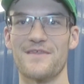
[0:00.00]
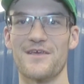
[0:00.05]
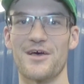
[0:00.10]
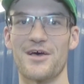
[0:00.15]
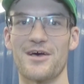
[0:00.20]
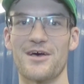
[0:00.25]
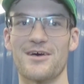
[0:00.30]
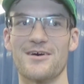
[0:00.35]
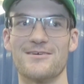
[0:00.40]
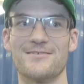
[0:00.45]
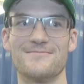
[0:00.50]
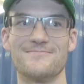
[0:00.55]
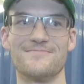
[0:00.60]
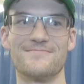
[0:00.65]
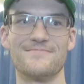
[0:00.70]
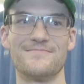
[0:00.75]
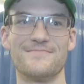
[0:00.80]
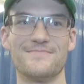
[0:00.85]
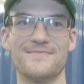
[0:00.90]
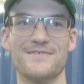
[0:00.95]

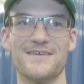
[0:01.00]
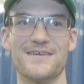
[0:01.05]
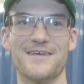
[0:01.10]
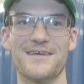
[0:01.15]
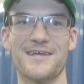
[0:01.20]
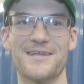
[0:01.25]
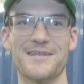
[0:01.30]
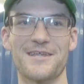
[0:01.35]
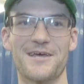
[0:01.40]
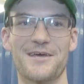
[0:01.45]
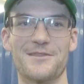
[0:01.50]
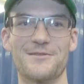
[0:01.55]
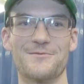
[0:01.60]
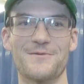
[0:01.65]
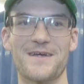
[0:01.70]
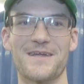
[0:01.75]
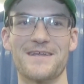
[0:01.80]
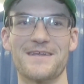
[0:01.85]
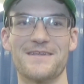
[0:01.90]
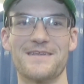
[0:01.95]
And yeah, the
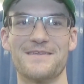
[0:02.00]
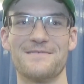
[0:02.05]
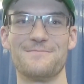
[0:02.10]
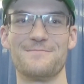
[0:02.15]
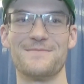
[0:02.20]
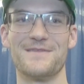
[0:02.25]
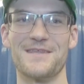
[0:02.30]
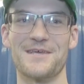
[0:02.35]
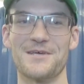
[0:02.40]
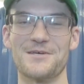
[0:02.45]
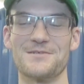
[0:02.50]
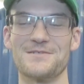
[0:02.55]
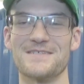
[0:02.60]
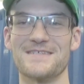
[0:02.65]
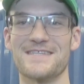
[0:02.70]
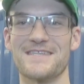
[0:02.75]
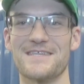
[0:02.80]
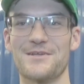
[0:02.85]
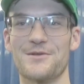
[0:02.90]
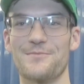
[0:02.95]
rain, the
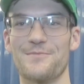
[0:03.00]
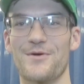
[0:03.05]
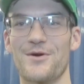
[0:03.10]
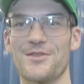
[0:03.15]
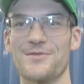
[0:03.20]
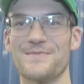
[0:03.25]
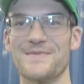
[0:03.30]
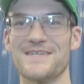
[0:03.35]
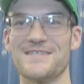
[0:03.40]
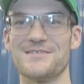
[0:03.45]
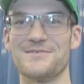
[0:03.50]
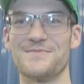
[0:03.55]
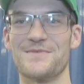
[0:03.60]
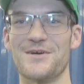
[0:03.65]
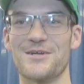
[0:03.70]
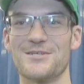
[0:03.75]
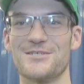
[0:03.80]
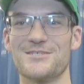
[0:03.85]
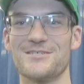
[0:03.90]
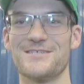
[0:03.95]
hills, they don't bother me too
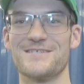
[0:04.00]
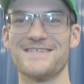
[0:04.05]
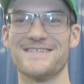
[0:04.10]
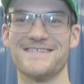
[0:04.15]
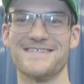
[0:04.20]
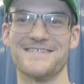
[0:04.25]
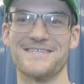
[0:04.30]
much.